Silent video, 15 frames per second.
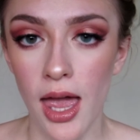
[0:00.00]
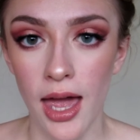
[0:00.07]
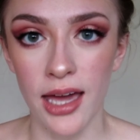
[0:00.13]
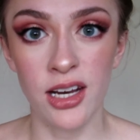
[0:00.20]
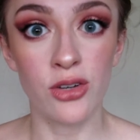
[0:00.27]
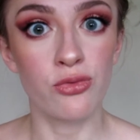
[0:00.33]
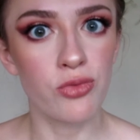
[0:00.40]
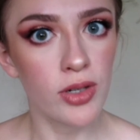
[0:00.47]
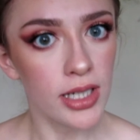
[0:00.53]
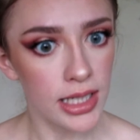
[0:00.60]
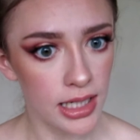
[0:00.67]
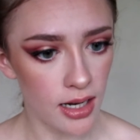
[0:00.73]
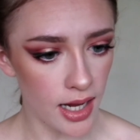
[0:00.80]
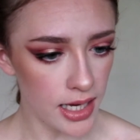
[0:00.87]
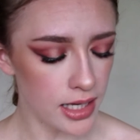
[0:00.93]
and I
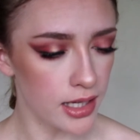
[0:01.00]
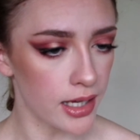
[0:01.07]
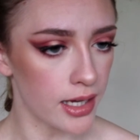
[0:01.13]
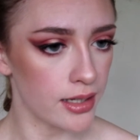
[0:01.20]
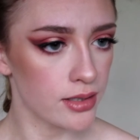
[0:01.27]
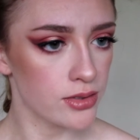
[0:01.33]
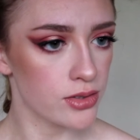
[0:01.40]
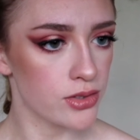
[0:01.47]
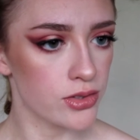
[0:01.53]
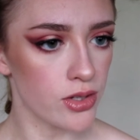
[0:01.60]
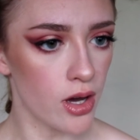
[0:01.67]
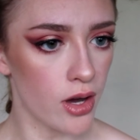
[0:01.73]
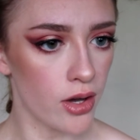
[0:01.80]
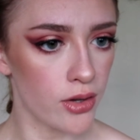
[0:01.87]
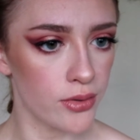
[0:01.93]
really like it,
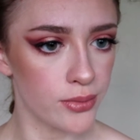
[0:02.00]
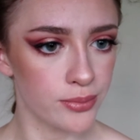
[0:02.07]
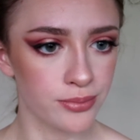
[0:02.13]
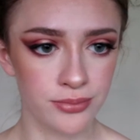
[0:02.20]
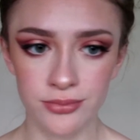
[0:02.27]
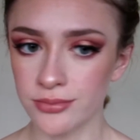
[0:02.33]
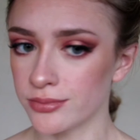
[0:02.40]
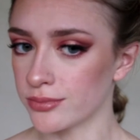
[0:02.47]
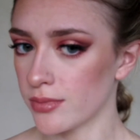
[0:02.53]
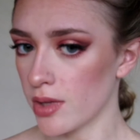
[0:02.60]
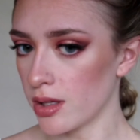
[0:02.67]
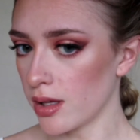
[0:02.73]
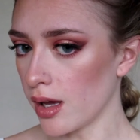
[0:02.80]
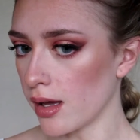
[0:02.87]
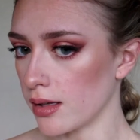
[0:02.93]
so
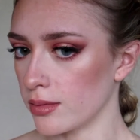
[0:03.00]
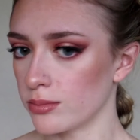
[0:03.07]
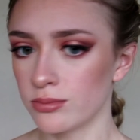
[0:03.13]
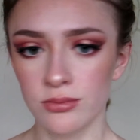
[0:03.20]
yeah.